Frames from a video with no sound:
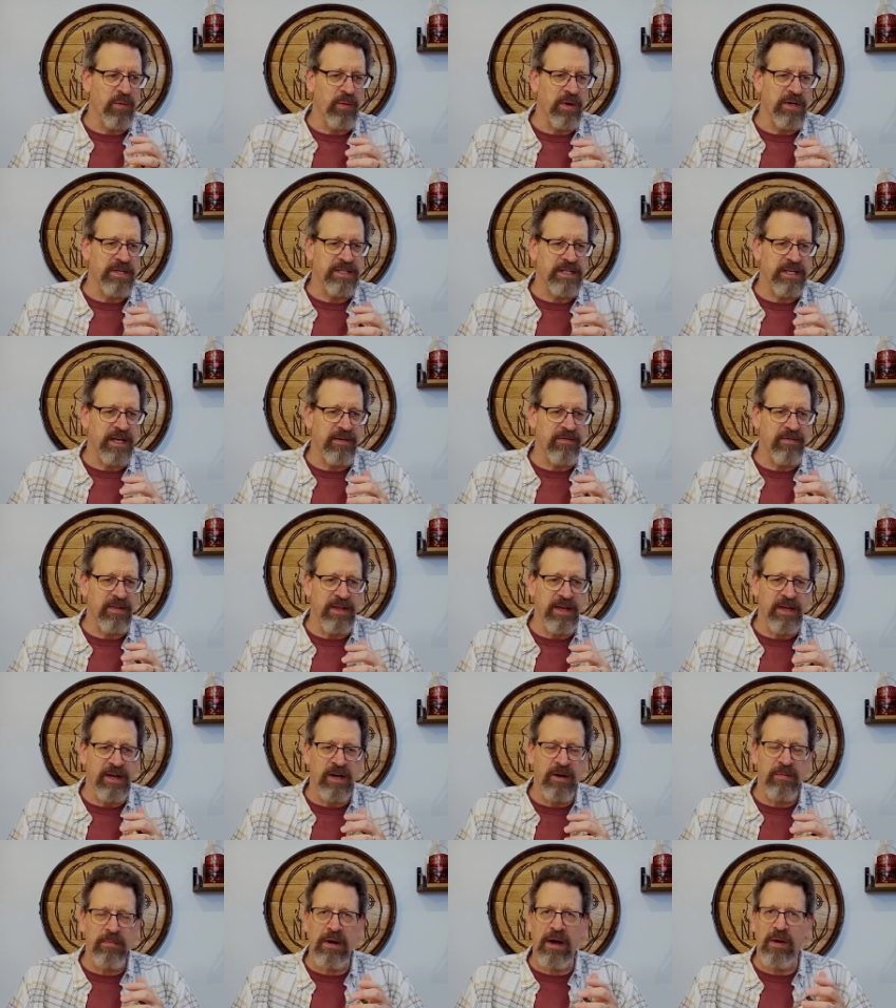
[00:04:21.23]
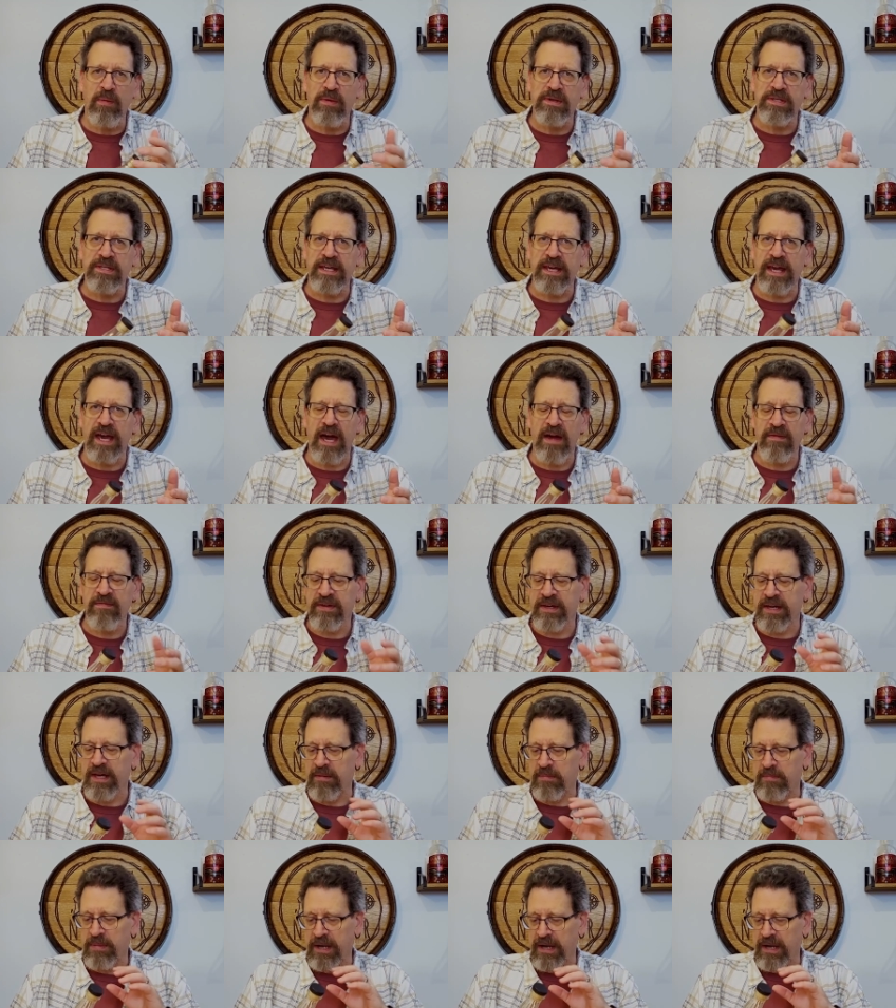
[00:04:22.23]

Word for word: whiskey of the year by Whiskey Advocate.